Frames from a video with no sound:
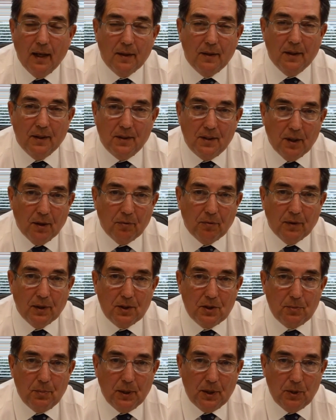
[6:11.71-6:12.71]
the
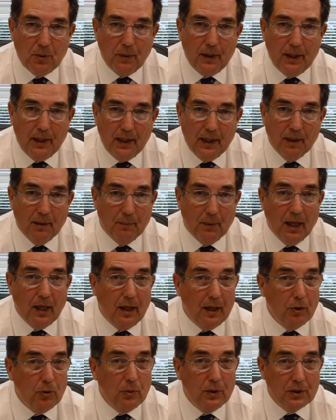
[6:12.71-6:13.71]
difference between him,
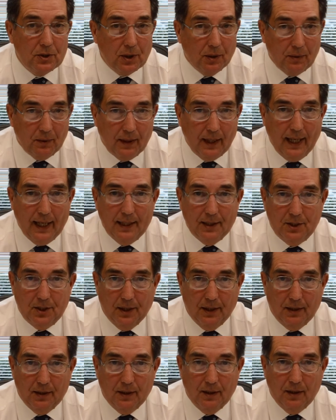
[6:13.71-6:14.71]
who is a
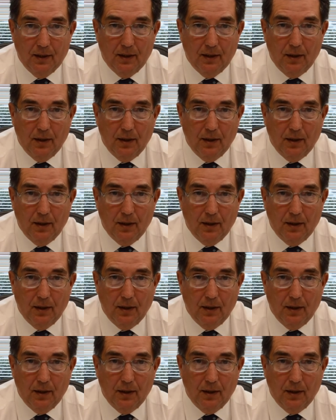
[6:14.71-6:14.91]
legend,